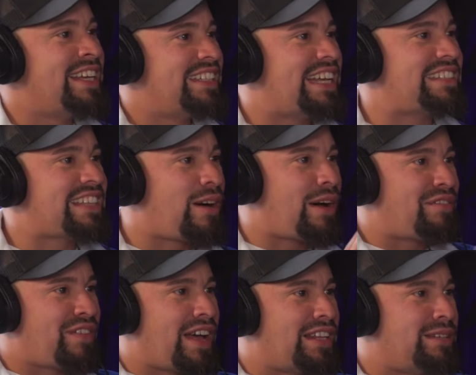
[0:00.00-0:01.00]
That's how I
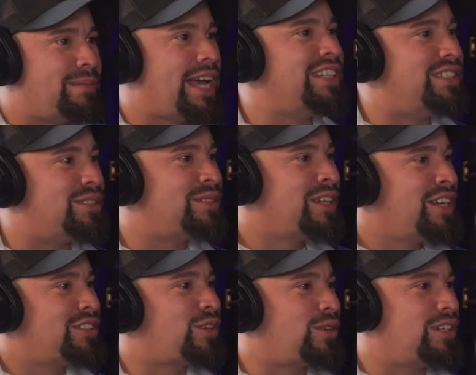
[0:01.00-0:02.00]
finally met you.
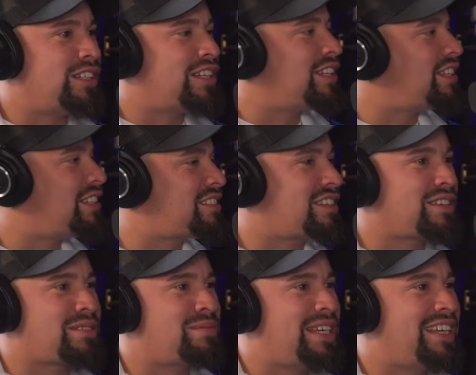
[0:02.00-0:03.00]
So it
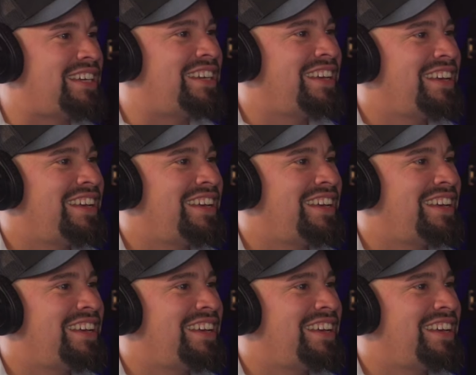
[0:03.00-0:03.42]
took me